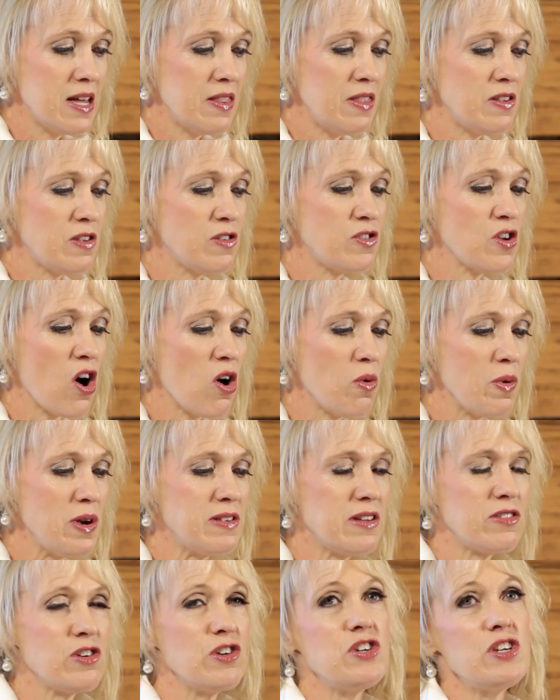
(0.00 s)
This is
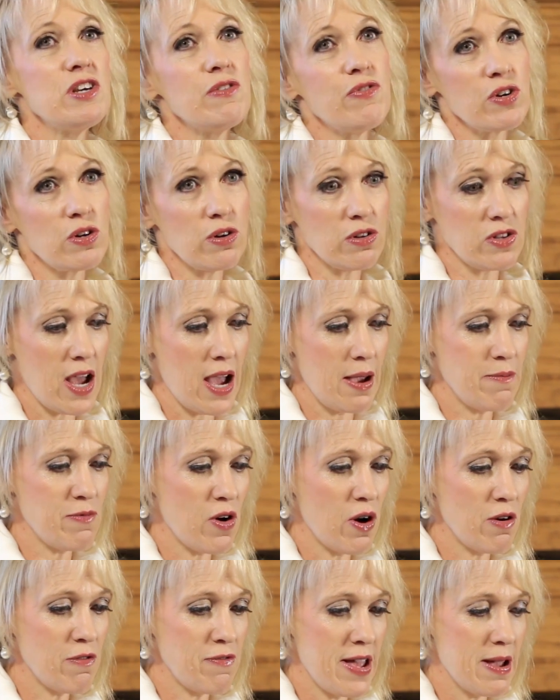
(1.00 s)
always such a difficult time for
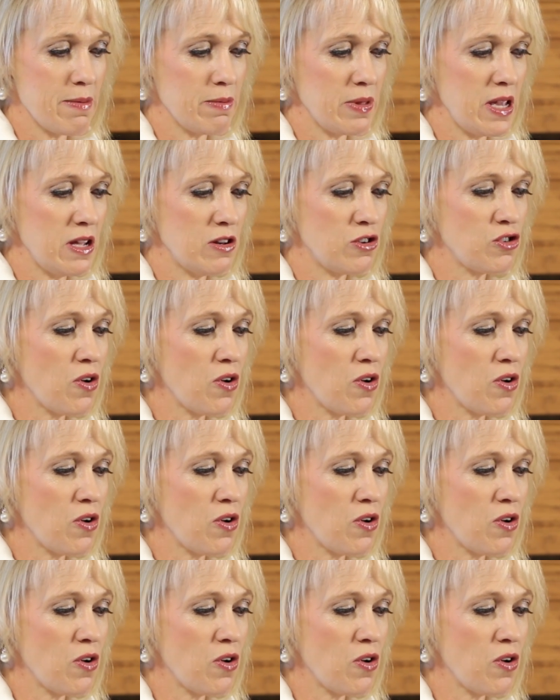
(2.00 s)
our family,